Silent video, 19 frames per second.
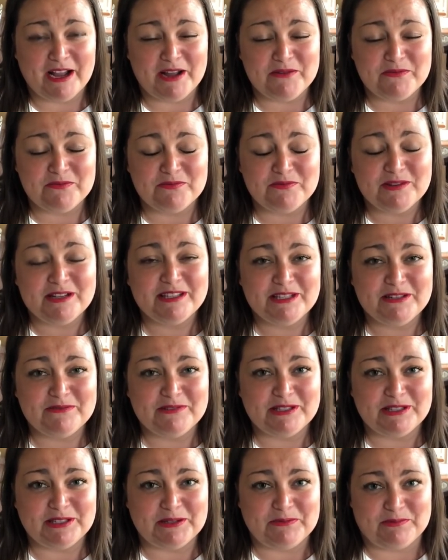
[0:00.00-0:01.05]
I really,
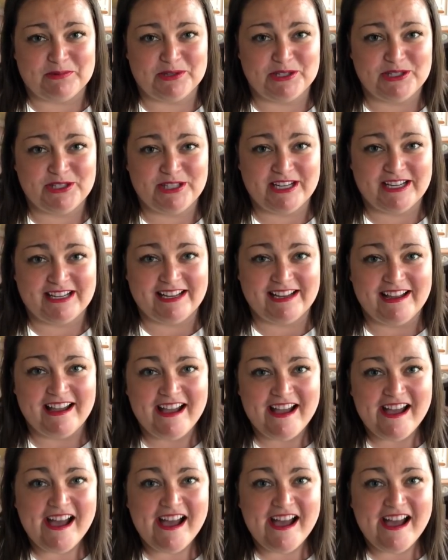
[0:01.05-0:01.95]
really appreciate it.